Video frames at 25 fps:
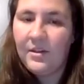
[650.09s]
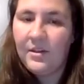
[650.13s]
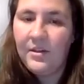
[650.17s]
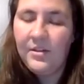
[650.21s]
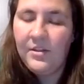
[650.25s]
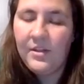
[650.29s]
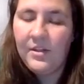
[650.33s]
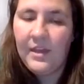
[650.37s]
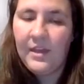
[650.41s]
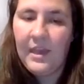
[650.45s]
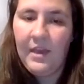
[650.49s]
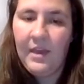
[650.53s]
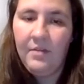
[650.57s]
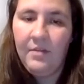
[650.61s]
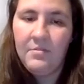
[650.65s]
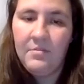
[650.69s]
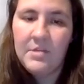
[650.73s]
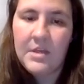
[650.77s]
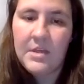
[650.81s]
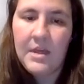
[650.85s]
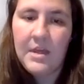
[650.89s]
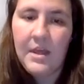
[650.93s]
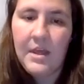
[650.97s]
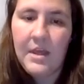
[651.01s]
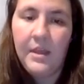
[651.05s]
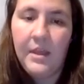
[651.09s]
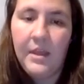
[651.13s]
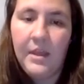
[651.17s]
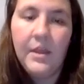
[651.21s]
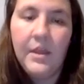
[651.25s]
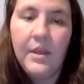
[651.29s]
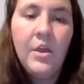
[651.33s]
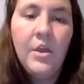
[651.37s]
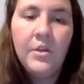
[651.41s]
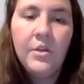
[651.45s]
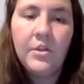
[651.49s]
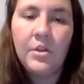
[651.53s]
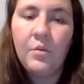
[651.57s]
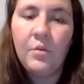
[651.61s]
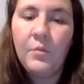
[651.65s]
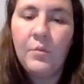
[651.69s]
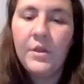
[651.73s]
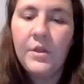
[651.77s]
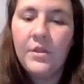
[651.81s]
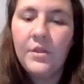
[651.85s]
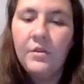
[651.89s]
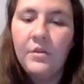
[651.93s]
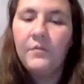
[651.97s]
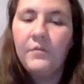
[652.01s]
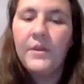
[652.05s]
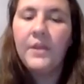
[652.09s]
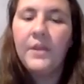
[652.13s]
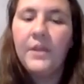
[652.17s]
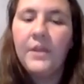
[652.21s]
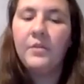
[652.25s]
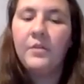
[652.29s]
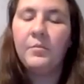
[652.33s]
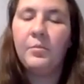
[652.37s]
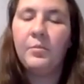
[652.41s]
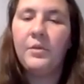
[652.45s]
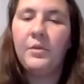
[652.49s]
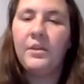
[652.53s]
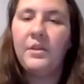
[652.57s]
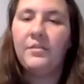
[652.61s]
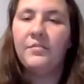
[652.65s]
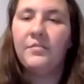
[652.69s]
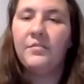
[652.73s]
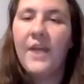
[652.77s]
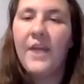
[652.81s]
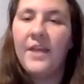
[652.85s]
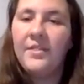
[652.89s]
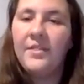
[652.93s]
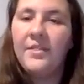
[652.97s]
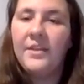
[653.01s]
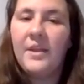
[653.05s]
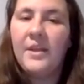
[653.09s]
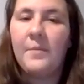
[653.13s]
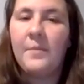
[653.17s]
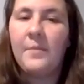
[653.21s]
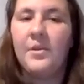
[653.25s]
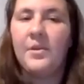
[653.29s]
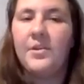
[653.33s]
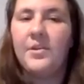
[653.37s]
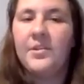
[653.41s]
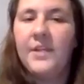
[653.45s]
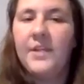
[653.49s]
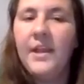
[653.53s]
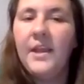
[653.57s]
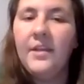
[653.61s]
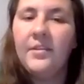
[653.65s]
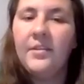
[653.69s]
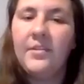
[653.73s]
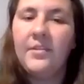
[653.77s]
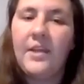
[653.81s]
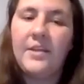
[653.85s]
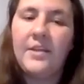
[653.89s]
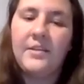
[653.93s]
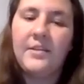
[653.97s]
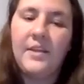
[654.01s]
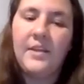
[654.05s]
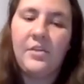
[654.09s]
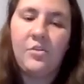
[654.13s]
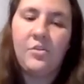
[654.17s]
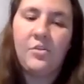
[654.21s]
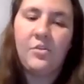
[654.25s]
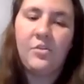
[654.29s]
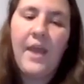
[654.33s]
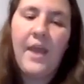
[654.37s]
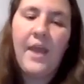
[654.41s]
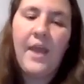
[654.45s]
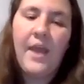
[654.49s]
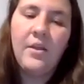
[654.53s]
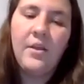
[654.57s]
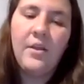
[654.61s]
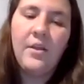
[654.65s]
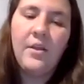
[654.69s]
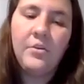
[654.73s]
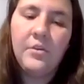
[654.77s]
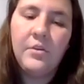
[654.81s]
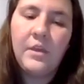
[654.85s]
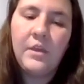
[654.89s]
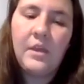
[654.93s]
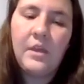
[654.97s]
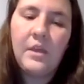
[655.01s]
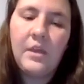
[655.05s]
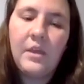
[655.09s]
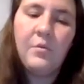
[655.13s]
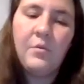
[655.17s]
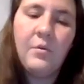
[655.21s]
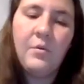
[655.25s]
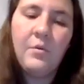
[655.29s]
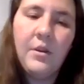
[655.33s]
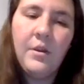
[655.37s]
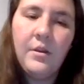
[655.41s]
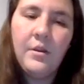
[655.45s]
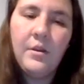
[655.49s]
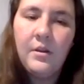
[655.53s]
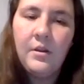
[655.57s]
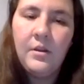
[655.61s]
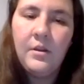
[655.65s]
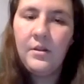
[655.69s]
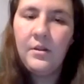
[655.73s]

Good counting. So with your finger, please find the number 6 and touch that on your keyboard.